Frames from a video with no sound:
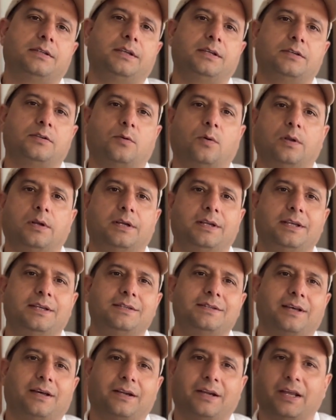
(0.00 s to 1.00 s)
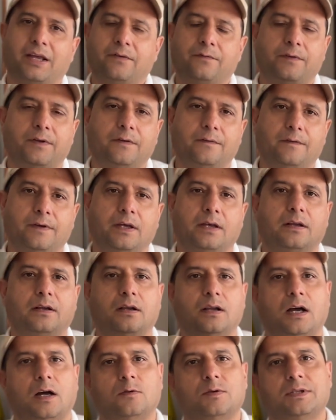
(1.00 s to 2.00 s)
These qualities are
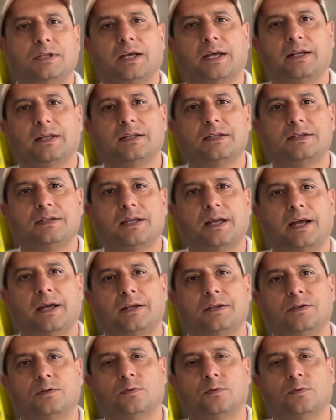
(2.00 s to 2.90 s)
everywhere, outside, inside.